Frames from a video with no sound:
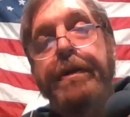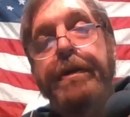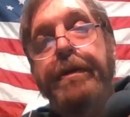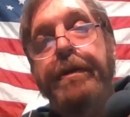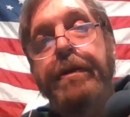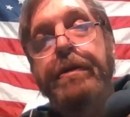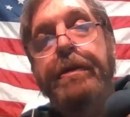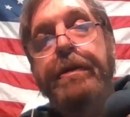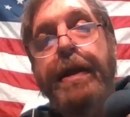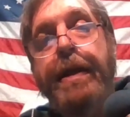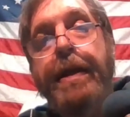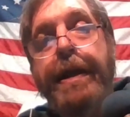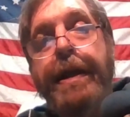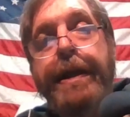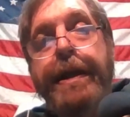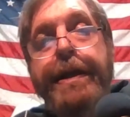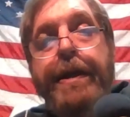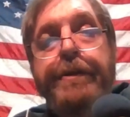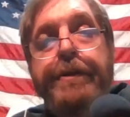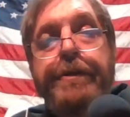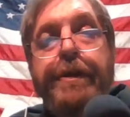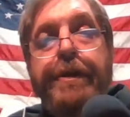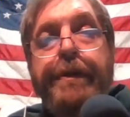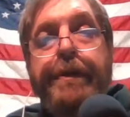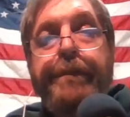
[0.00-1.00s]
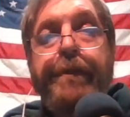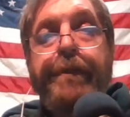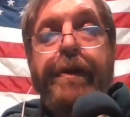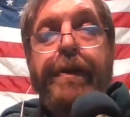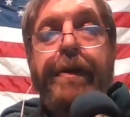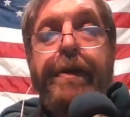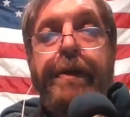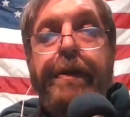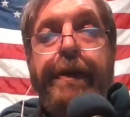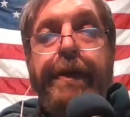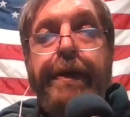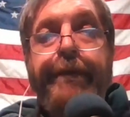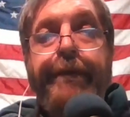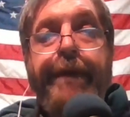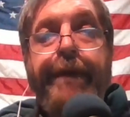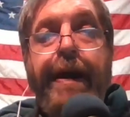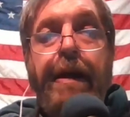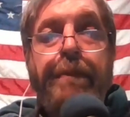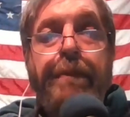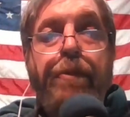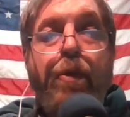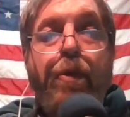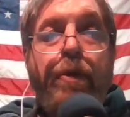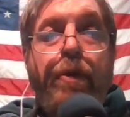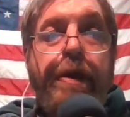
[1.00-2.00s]
And I guess the final
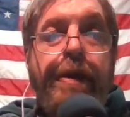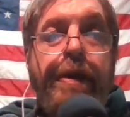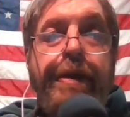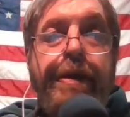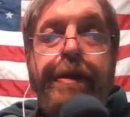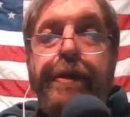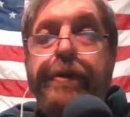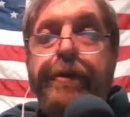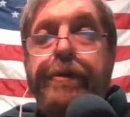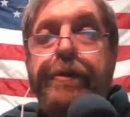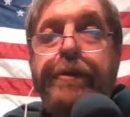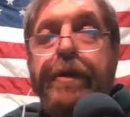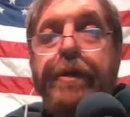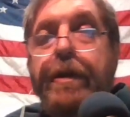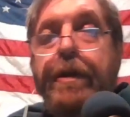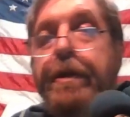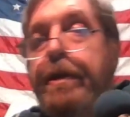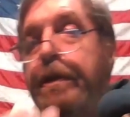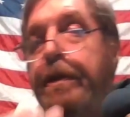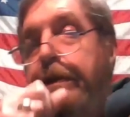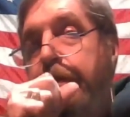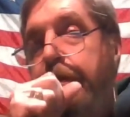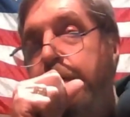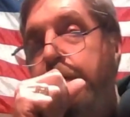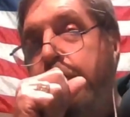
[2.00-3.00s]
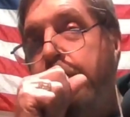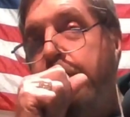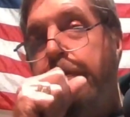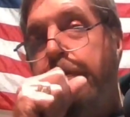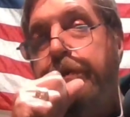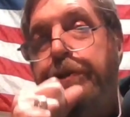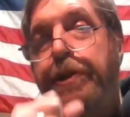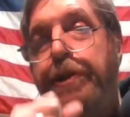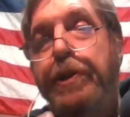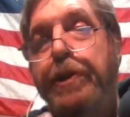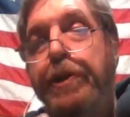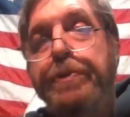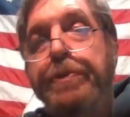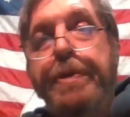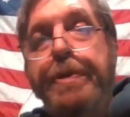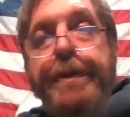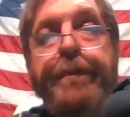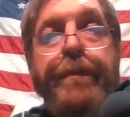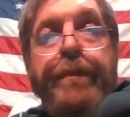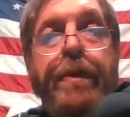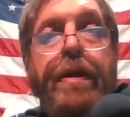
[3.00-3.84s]
point is, excuse me,